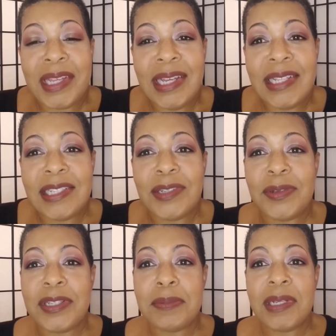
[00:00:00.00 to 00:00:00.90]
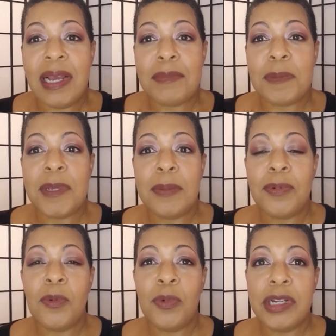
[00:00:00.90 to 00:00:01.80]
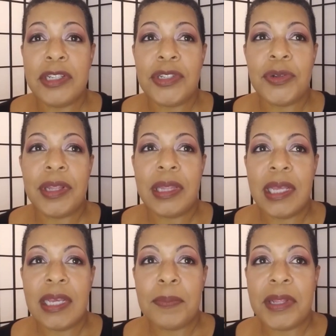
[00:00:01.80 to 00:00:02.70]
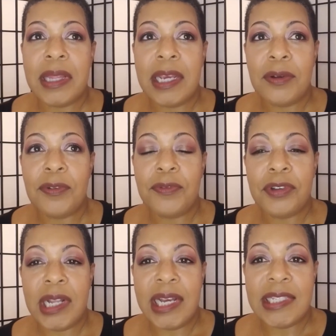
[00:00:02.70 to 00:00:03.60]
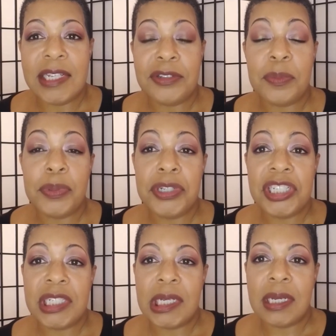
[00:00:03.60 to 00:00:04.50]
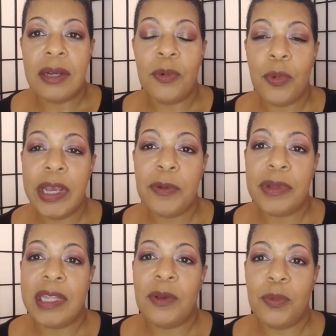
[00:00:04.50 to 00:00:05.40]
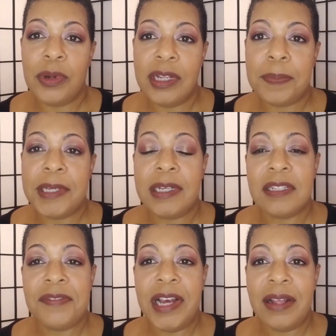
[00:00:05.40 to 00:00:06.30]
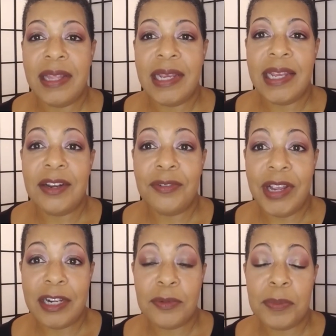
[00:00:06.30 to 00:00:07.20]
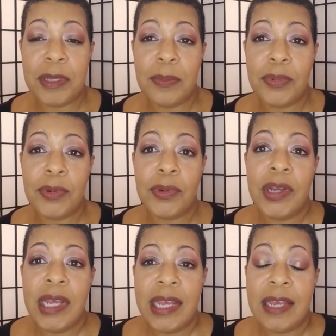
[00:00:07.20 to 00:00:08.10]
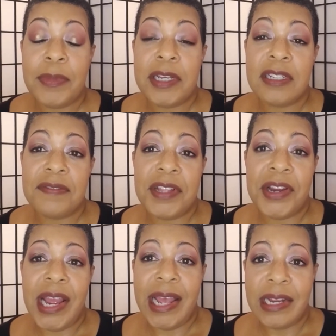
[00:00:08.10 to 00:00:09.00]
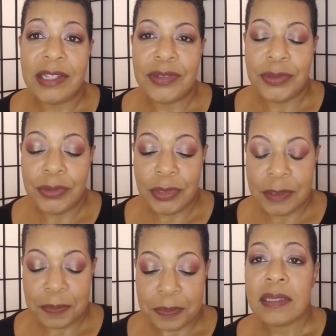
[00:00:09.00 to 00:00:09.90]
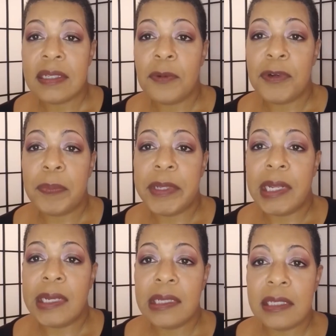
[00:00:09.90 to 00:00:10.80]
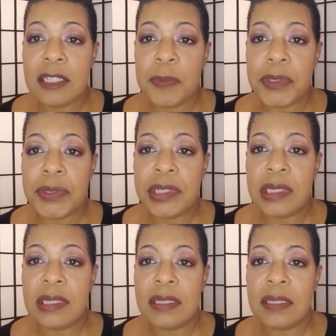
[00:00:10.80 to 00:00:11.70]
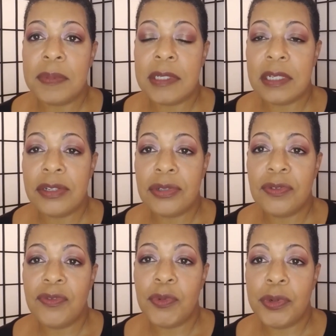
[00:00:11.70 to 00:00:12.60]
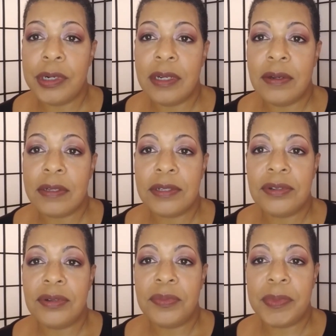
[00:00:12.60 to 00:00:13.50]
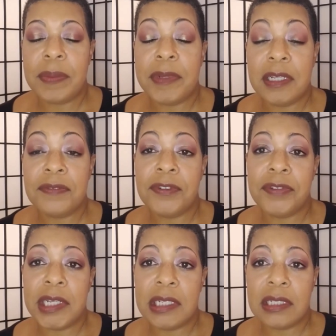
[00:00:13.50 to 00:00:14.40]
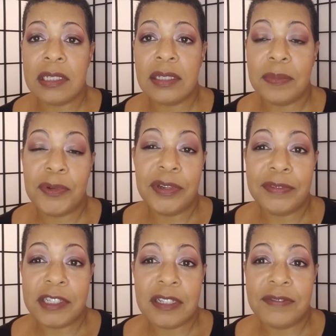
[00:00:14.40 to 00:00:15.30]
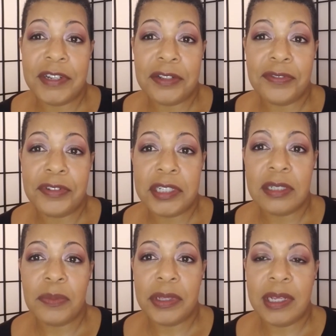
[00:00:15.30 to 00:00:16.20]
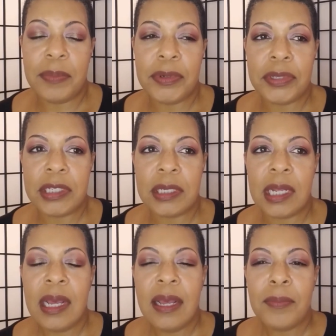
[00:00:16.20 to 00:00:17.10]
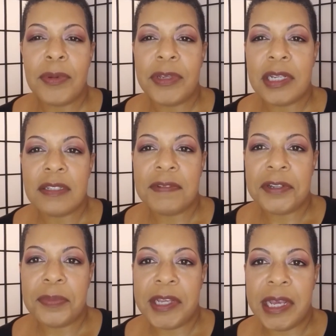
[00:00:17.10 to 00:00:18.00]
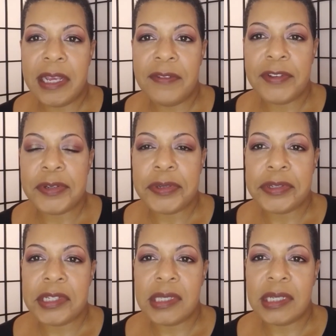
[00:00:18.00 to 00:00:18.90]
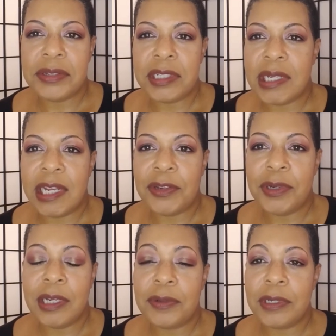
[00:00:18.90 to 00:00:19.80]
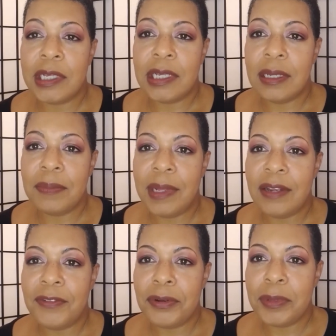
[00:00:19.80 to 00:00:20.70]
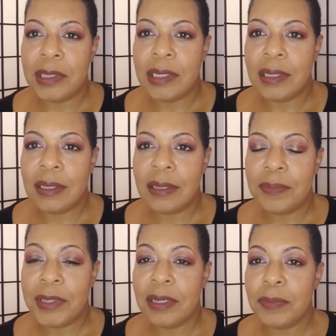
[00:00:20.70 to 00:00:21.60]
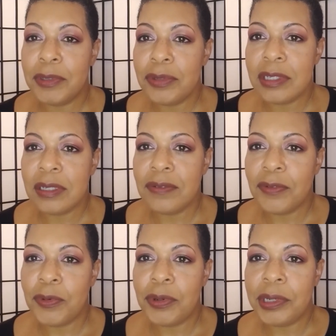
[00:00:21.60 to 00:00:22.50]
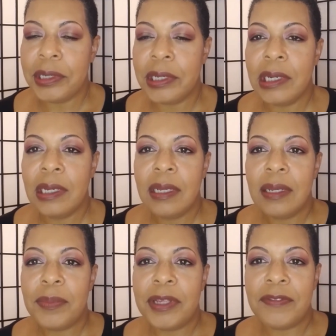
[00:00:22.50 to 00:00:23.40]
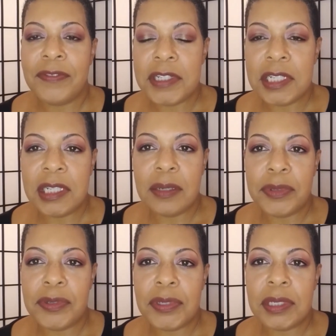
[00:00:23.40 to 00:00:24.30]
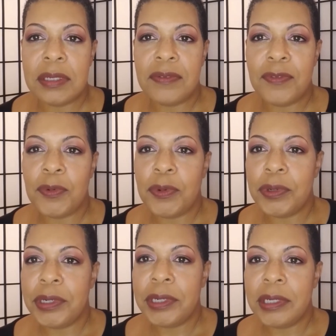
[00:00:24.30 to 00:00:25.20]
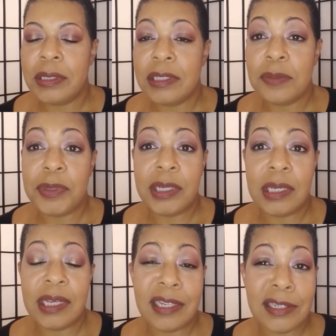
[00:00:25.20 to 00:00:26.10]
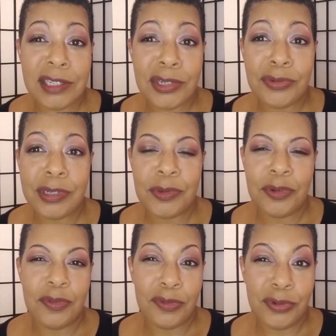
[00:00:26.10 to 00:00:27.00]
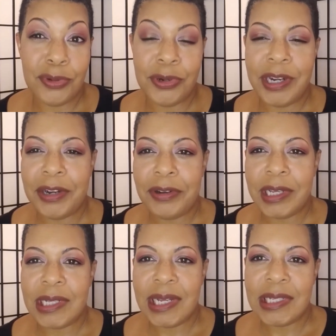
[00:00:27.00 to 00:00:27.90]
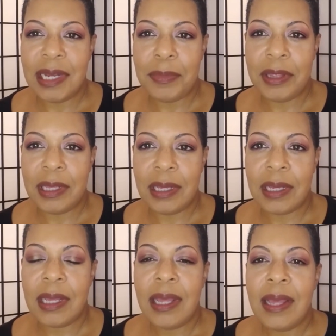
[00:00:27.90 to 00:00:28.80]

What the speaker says: And so sometimes people want a certain thing, but they don't realize that they're pushing away what they want because of how they interact with people and because of their attitudes. Someone may like this person and see potential for a long-term meaningful relationship, or even just a regular friendship with that person, but because of their behaviors, they're just like, you're not going to keep like verbally being abusive or being physically abusive or just being inconsiderate or rude or arrogant, that type of thing.